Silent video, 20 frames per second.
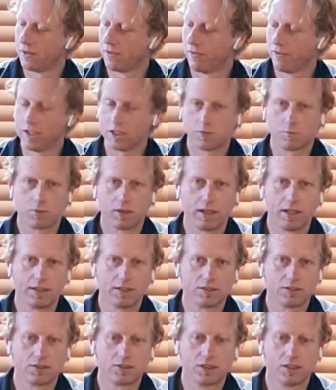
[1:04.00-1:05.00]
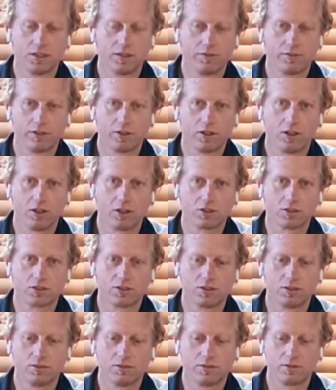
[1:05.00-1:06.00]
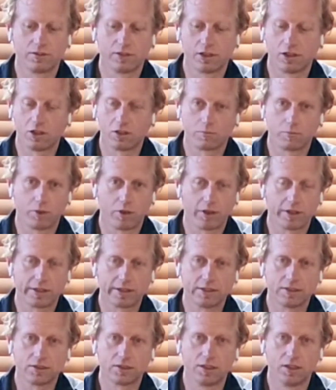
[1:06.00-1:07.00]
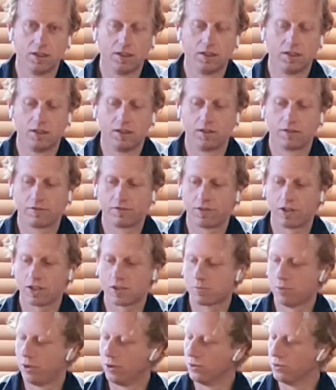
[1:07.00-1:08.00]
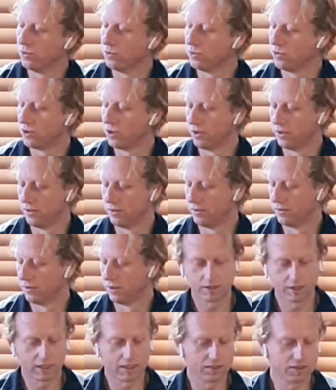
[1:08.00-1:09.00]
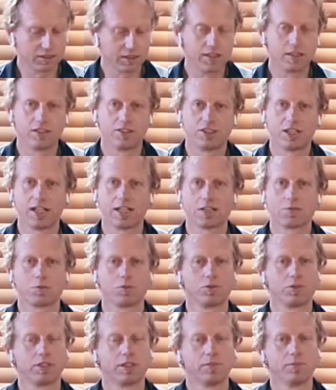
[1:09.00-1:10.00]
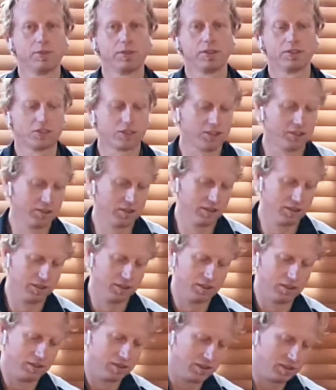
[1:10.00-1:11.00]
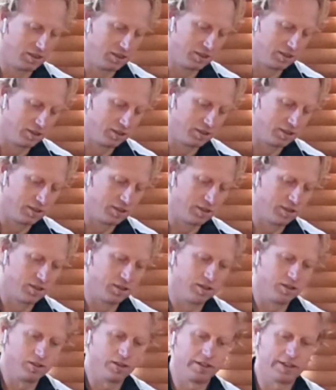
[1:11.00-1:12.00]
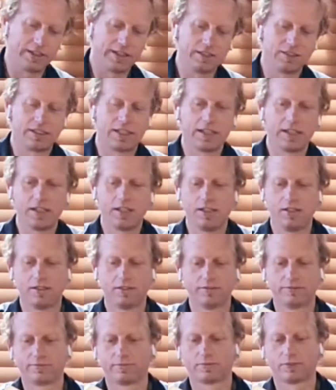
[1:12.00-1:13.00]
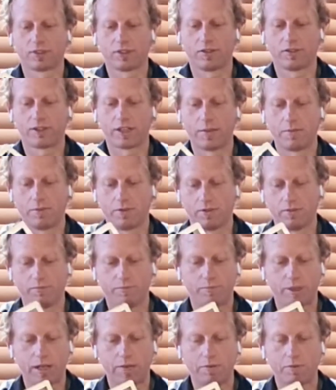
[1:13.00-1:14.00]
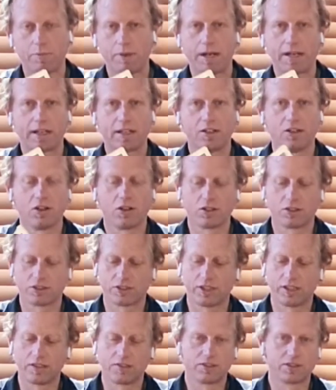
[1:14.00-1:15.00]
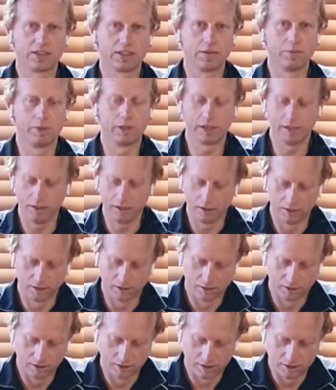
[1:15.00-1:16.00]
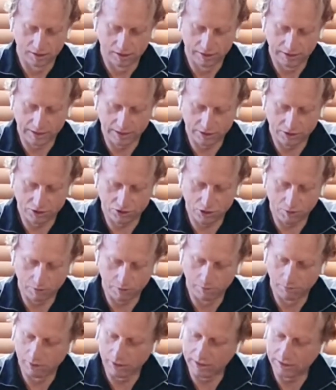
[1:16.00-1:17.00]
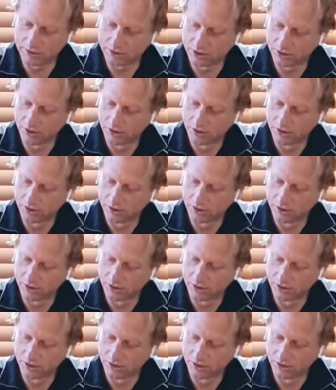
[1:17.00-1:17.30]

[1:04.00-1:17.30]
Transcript: face plates for locks, lock bodies, flush pulls. It takes interchangeable templates like these here. I've kept the paper backing on it so you can see it better. They just drop in place